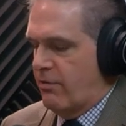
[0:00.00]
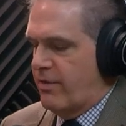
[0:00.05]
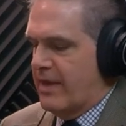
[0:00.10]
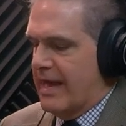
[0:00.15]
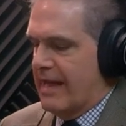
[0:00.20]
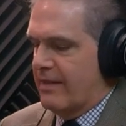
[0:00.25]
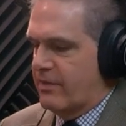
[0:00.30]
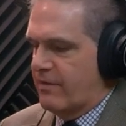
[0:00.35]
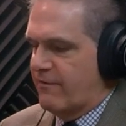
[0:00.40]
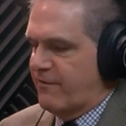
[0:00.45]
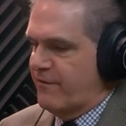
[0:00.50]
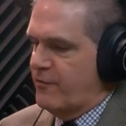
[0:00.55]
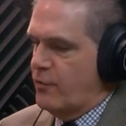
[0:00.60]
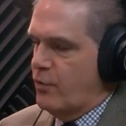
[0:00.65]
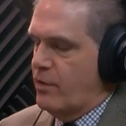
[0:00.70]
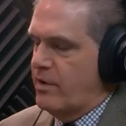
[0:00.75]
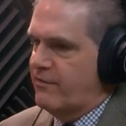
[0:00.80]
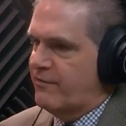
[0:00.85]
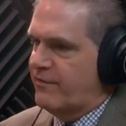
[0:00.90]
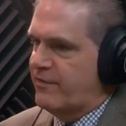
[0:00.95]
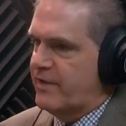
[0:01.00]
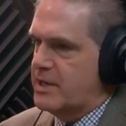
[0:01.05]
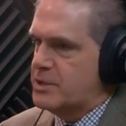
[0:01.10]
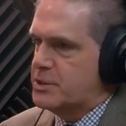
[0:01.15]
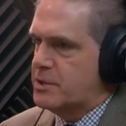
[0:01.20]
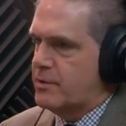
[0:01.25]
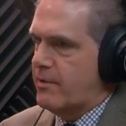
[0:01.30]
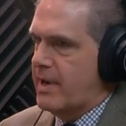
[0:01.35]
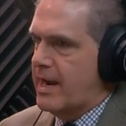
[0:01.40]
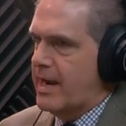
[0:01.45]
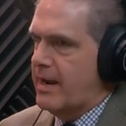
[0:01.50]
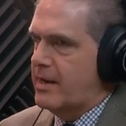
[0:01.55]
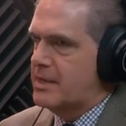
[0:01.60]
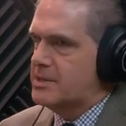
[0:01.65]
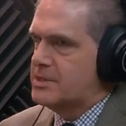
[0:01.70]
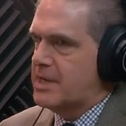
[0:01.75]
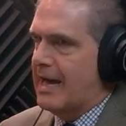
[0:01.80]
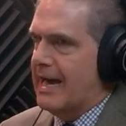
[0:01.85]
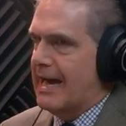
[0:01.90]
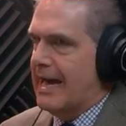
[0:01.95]
that the food inflation rate
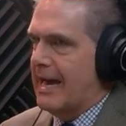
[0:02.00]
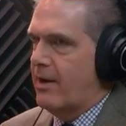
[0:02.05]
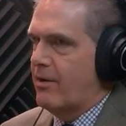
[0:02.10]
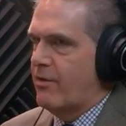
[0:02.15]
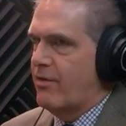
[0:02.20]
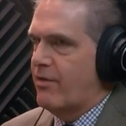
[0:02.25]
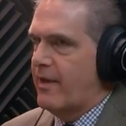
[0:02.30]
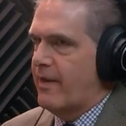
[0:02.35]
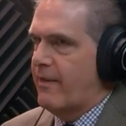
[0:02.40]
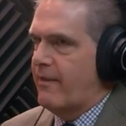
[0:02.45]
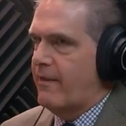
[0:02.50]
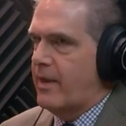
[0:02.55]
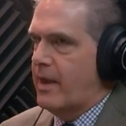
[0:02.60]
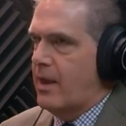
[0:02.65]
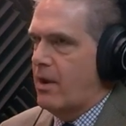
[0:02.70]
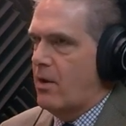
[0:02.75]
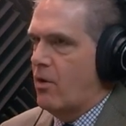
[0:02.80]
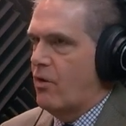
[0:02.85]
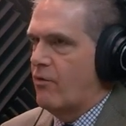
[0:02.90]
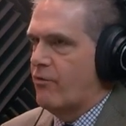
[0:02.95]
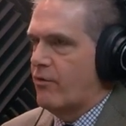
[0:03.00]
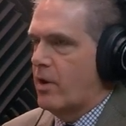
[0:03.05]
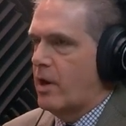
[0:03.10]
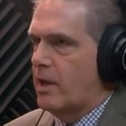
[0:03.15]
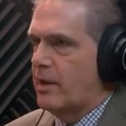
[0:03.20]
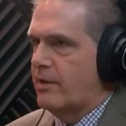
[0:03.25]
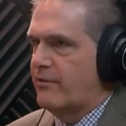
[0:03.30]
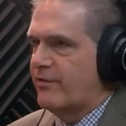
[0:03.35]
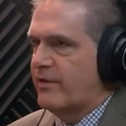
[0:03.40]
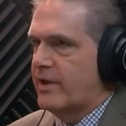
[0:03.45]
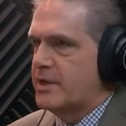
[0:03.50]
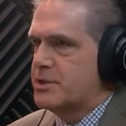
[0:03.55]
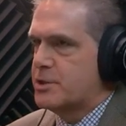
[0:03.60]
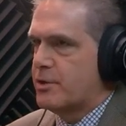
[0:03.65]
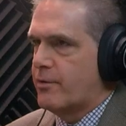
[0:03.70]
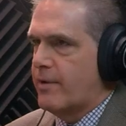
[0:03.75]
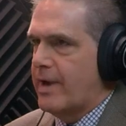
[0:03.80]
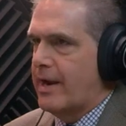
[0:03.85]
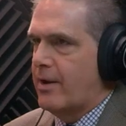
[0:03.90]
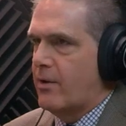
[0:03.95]
is higher than the overall
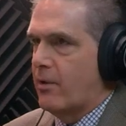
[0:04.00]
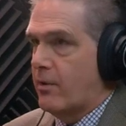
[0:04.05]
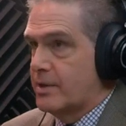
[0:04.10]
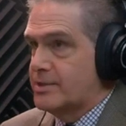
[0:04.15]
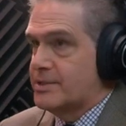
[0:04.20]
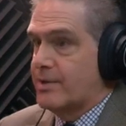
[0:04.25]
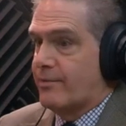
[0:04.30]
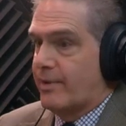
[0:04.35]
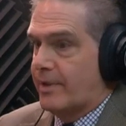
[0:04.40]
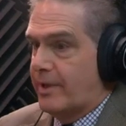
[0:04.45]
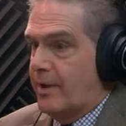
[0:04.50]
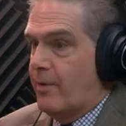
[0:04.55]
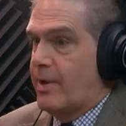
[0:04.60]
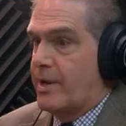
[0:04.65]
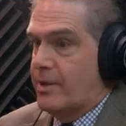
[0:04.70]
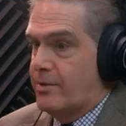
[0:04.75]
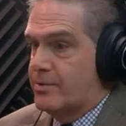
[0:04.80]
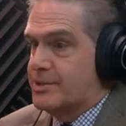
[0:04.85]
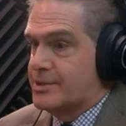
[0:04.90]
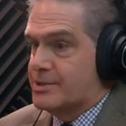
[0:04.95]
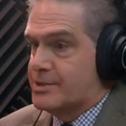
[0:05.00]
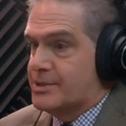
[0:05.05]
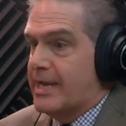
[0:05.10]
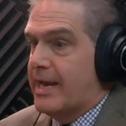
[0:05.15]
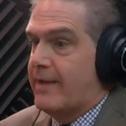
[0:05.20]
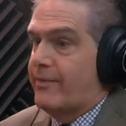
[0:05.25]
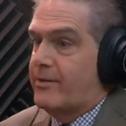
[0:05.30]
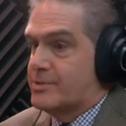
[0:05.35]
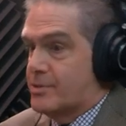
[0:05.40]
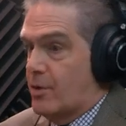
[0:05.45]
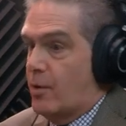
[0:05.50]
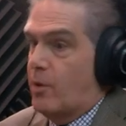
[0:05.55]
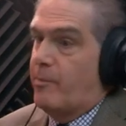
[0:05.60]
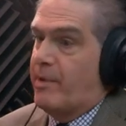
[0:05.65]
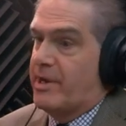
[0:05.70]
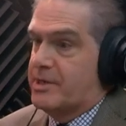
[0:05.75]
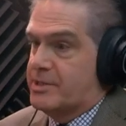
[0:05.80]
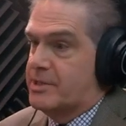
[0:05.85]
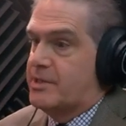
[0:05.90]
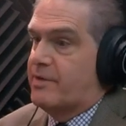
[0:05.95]
inflation rate, or is it really what you just said? There's a whole
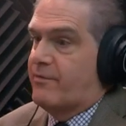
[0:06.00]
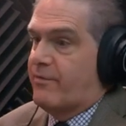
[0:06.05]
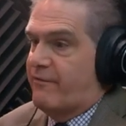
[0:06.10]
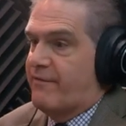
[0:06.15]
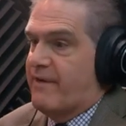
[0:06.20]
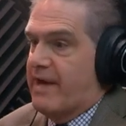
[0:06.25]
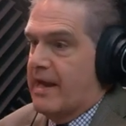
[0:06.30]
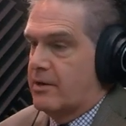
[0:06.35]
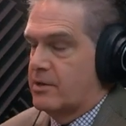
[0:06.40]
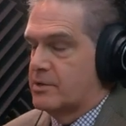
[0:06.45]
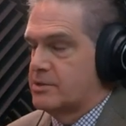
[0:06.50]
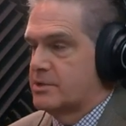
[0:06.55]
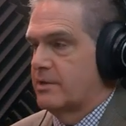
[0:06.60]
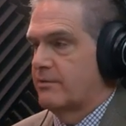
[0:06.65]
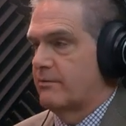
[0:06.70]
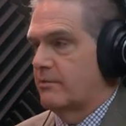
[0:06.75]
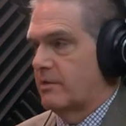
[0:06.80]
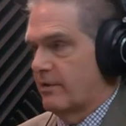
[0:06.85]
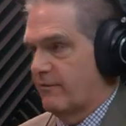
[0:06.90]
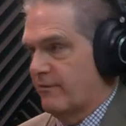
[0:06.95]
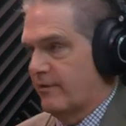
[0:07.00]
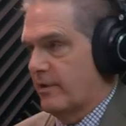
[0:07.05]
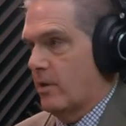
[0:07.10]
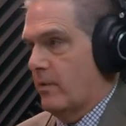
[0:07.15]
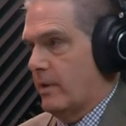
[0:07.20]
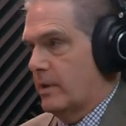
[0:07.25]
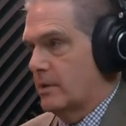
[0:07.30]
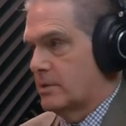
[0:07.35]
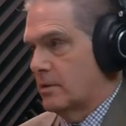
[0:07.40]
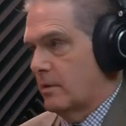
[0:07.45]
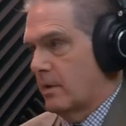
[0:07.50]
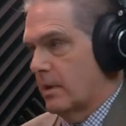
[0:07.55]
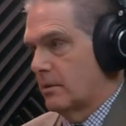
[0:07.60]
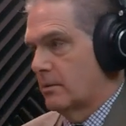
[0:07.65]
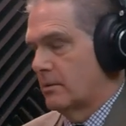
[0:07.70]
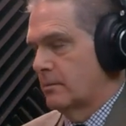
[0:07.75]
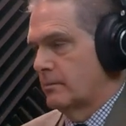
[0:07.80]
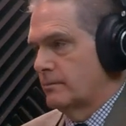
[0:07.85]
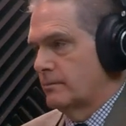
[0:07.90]
bunch of different factors that that flow into it.